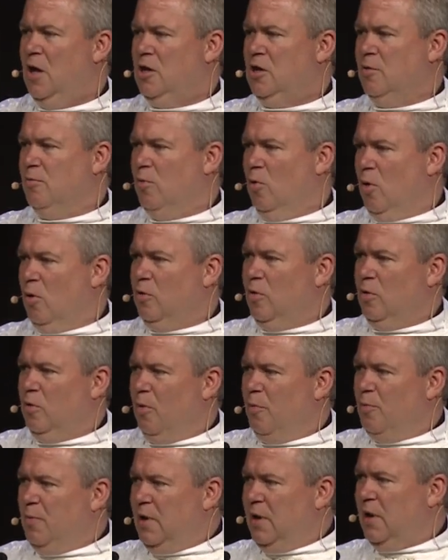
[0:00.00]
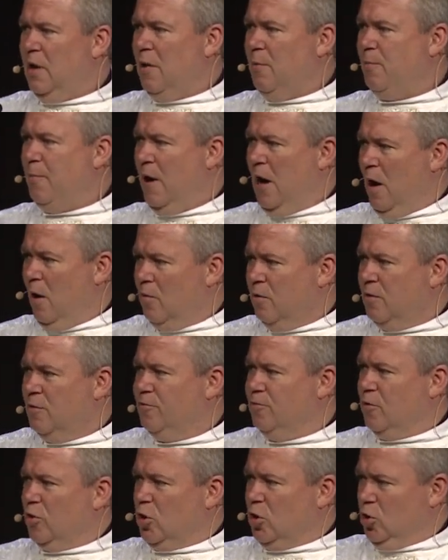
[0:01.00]
the more we will be a power
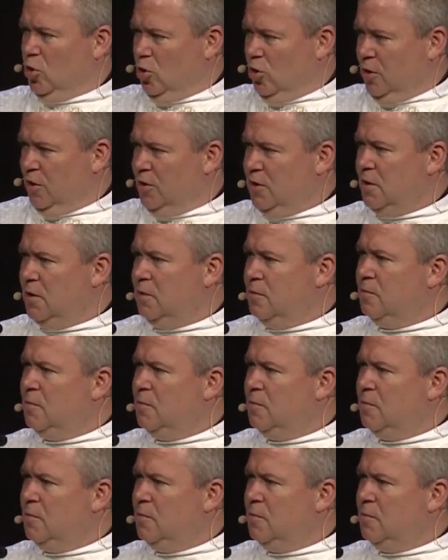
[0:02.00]
for good,